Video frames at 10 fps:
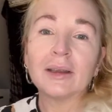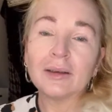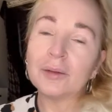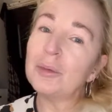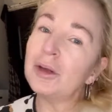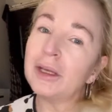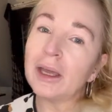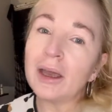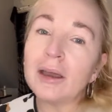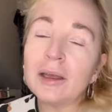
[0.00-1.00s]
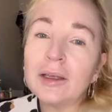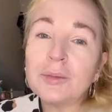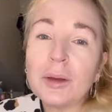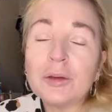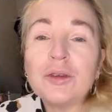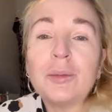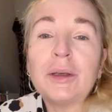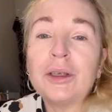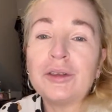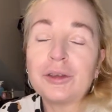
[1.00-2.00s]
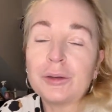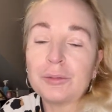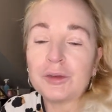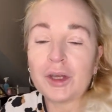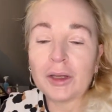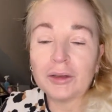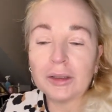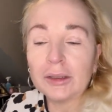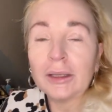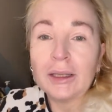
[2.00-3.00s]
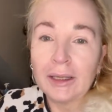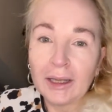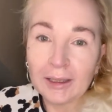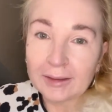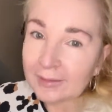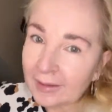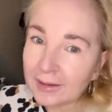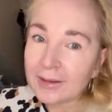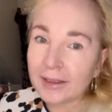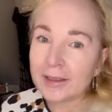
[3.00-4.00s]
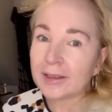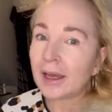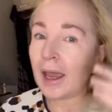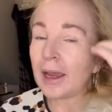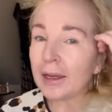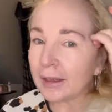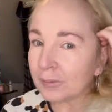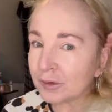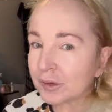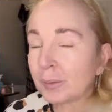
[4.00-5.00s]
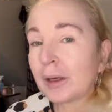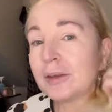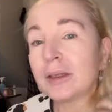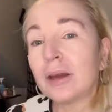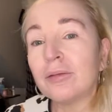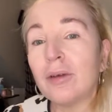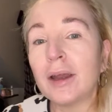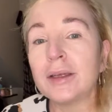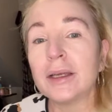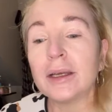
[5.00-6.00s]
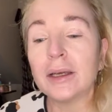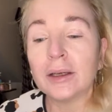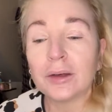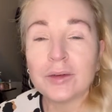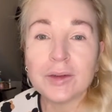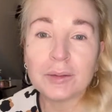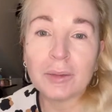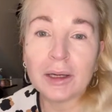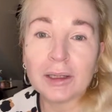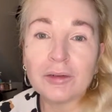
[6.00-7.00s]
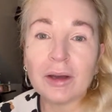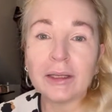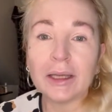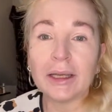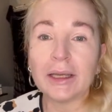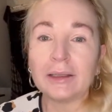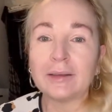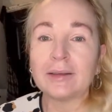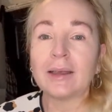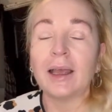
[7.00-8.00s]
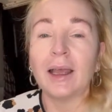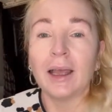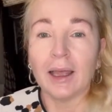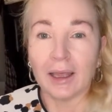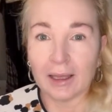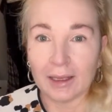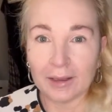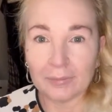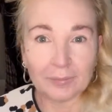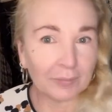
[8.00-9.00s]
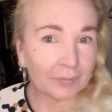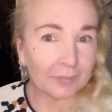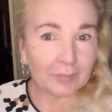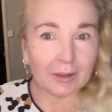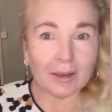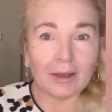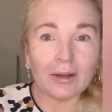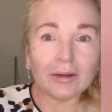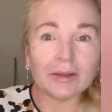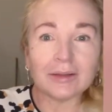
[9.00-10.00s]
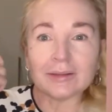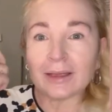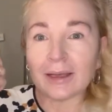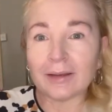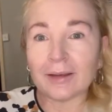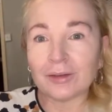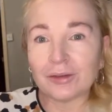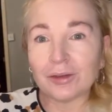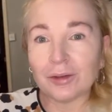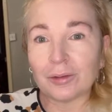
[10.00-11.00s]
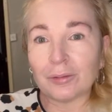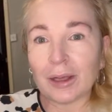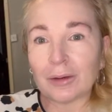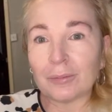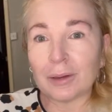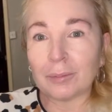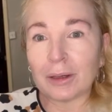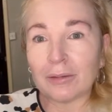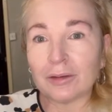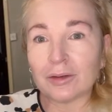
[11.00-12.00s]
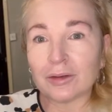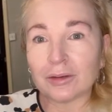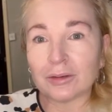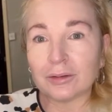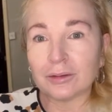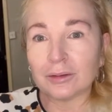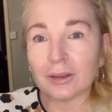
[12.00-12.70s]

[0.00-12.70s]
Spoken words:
Good morning guys, welcome to my YouTube channel. It's Sunday today and I'm just about to get ready and go and see my grandkids. Look at the state of that door up there, my parrot's done.